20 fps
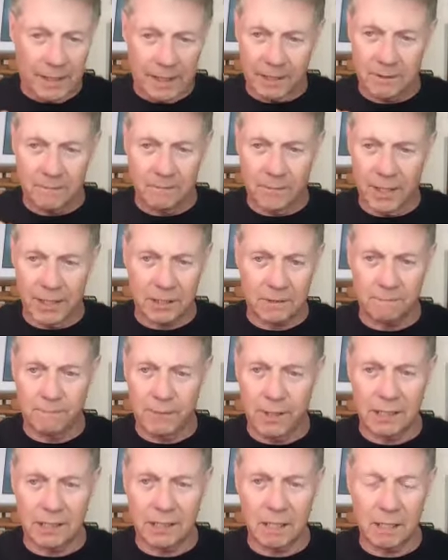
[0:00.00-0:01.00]
that's
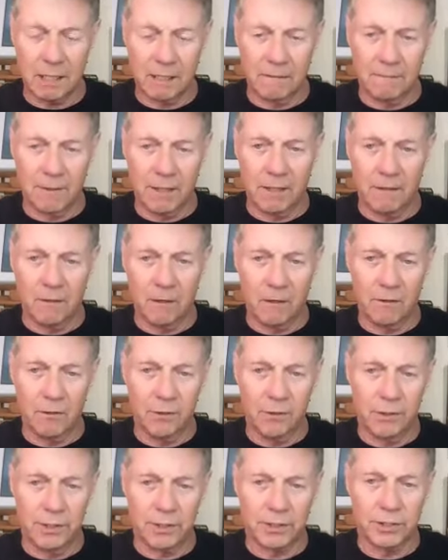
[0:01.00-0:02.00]
basically about all
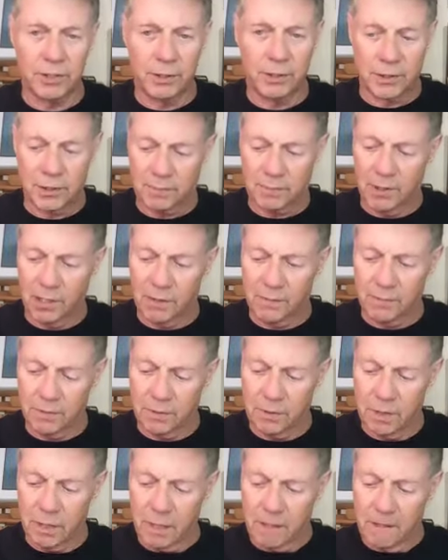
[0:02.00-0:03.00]
there is in this
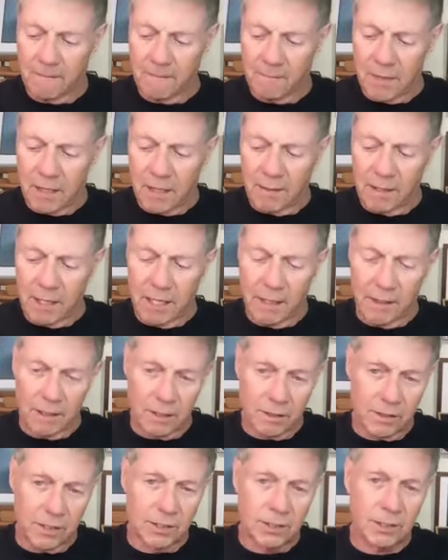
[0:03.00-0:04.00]
paper.
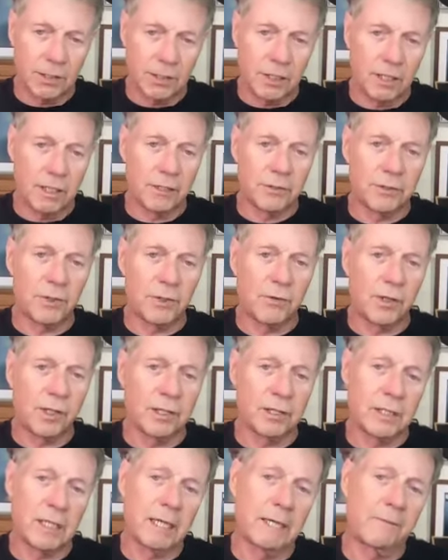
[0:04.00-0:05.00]
And these are the kinds of
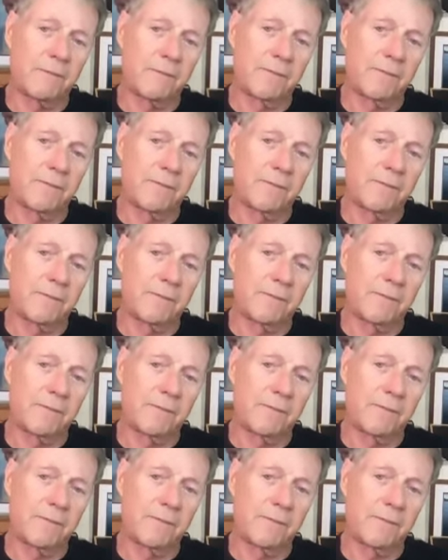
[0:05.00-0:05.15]
things that